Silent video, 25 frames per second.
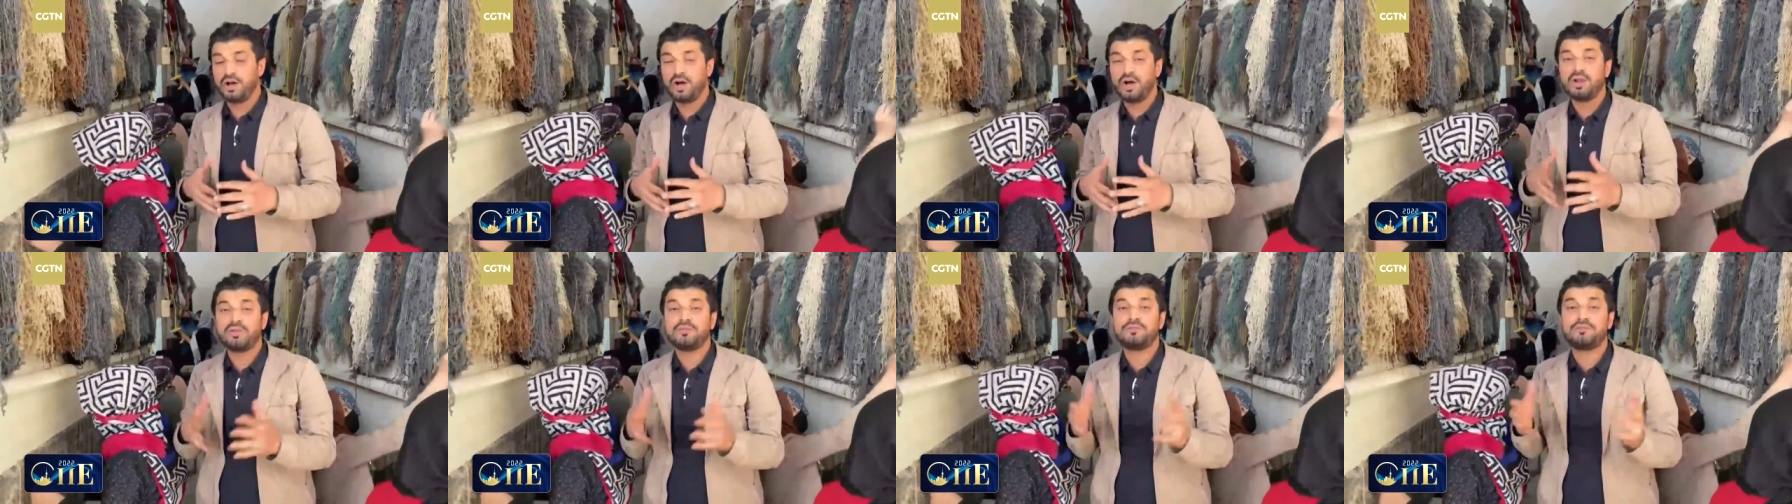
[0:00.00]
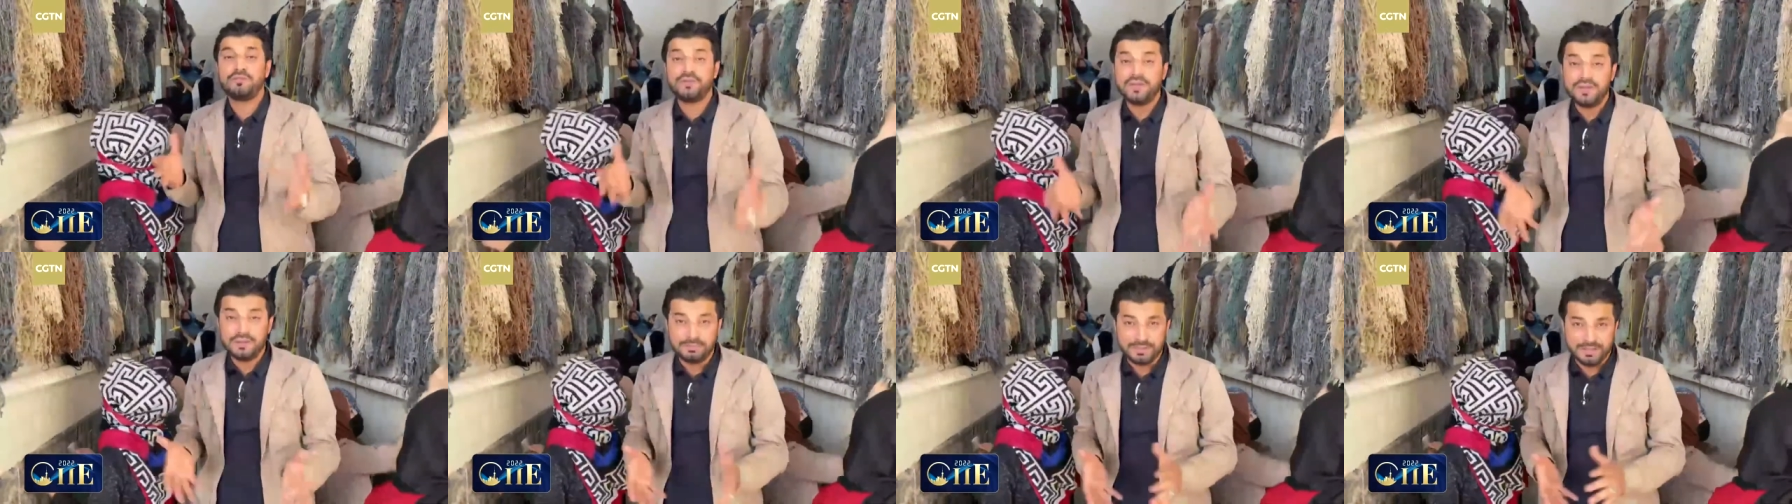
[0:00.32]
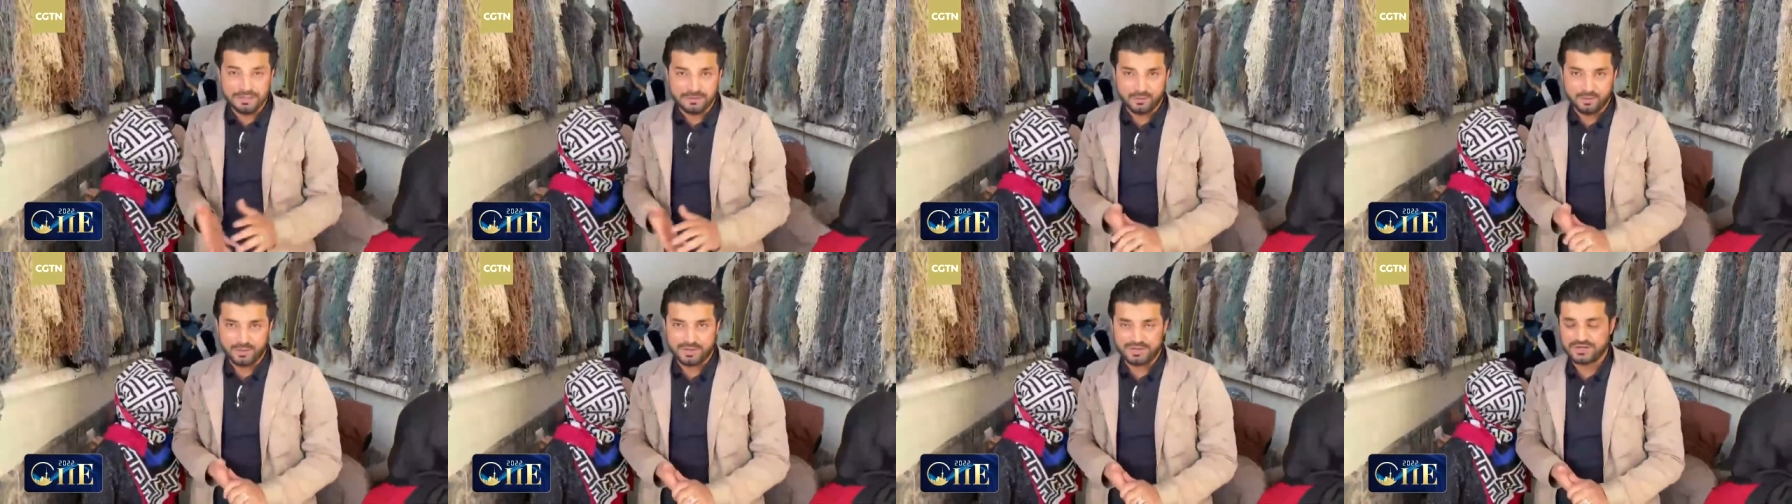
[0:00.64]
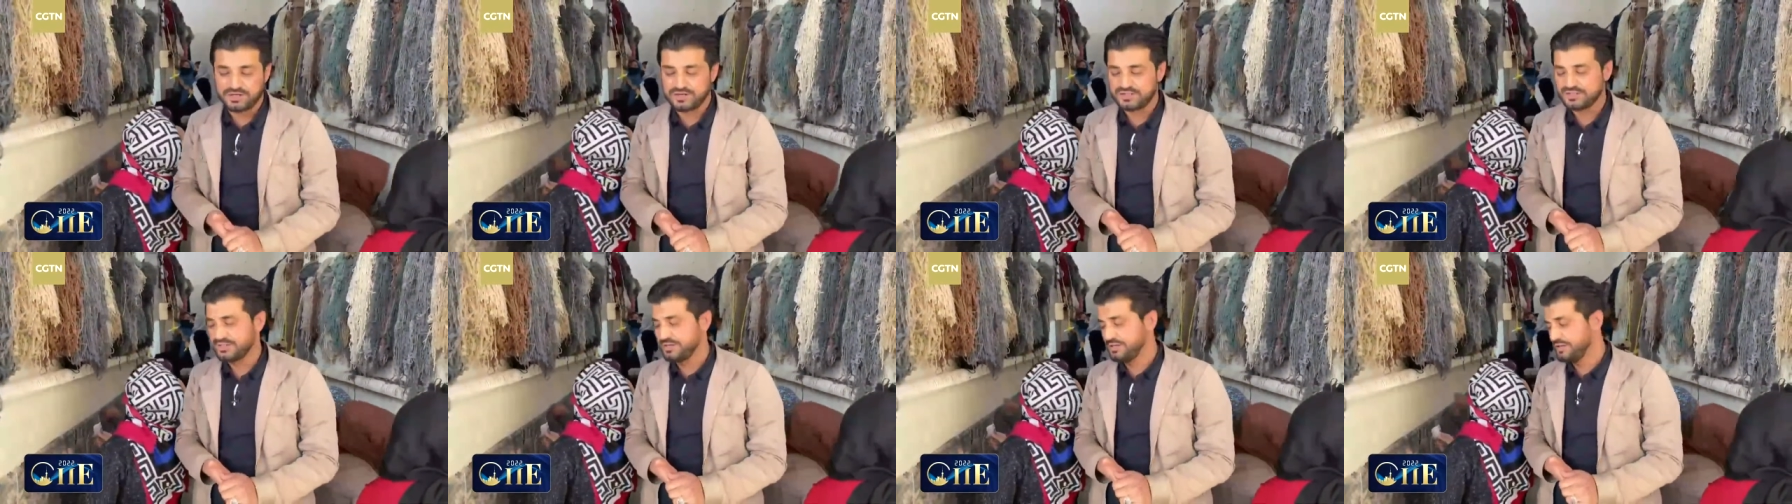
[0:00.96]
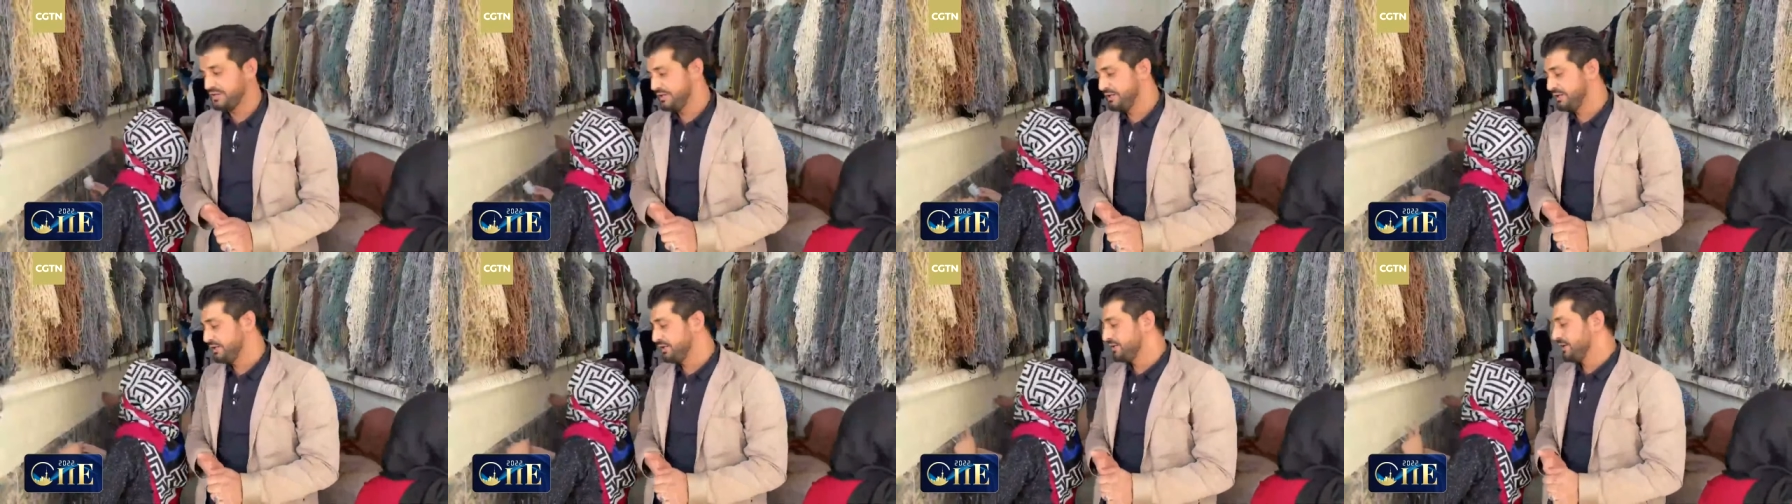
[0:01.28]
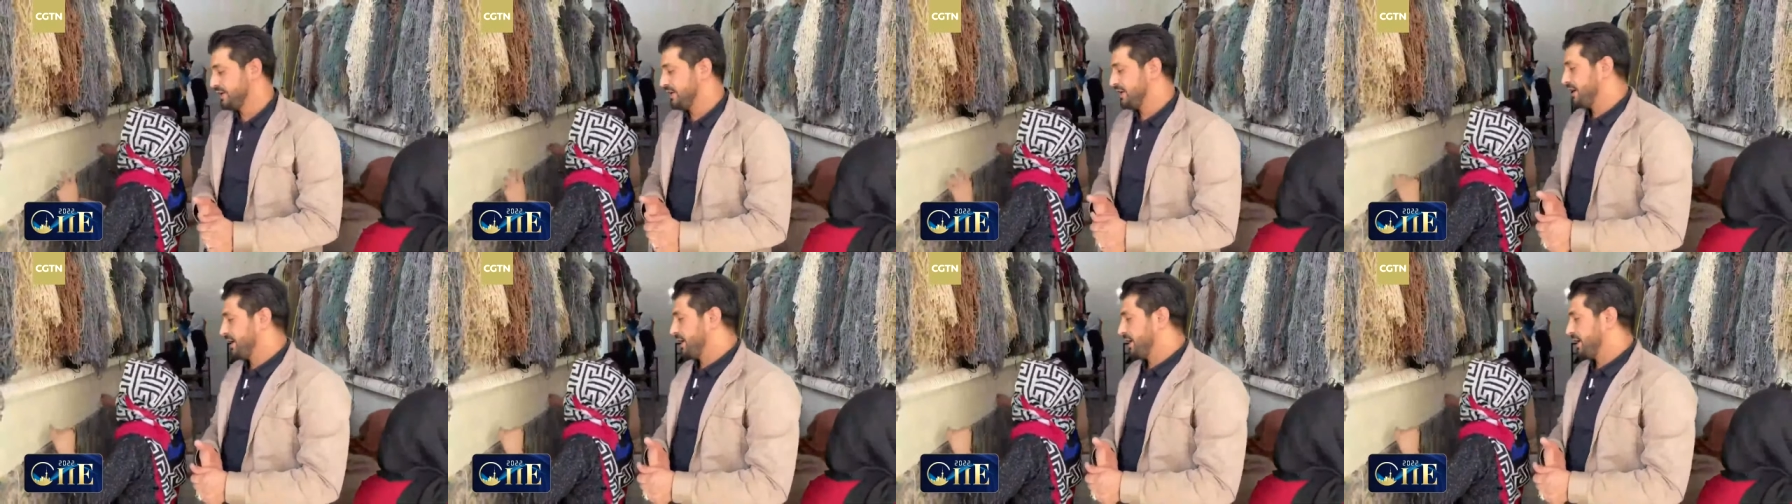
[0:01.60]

all female workers indeed,